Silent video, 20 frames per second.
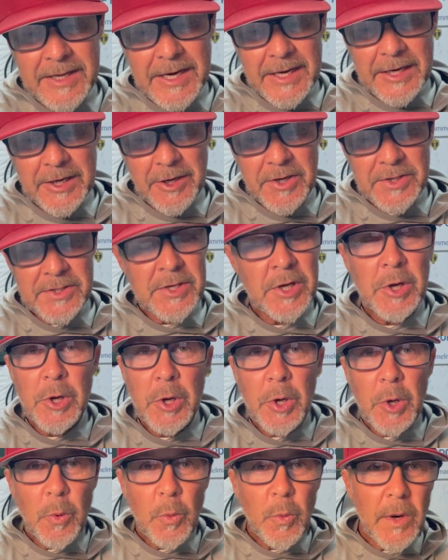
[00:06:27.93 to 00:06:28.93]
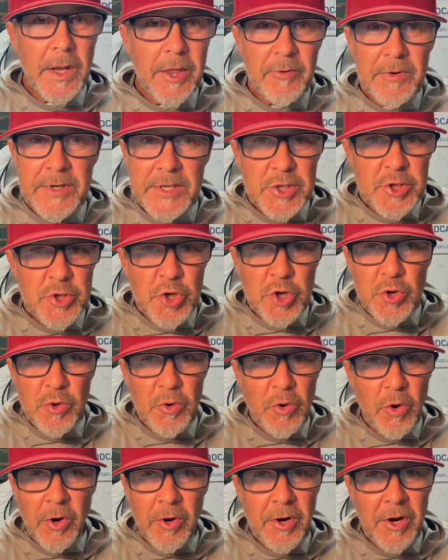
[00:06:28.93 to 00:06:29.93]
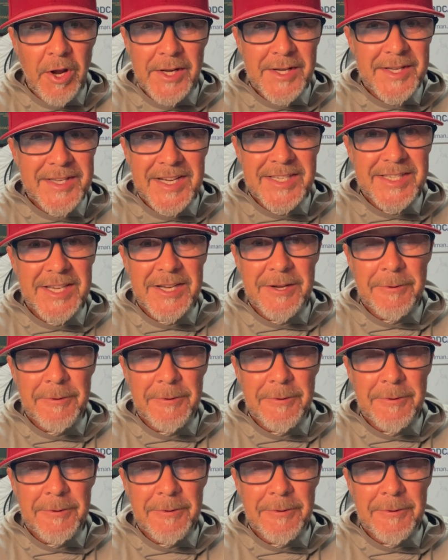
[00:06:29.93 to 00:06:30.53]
he goes, whether it's true or not doesn't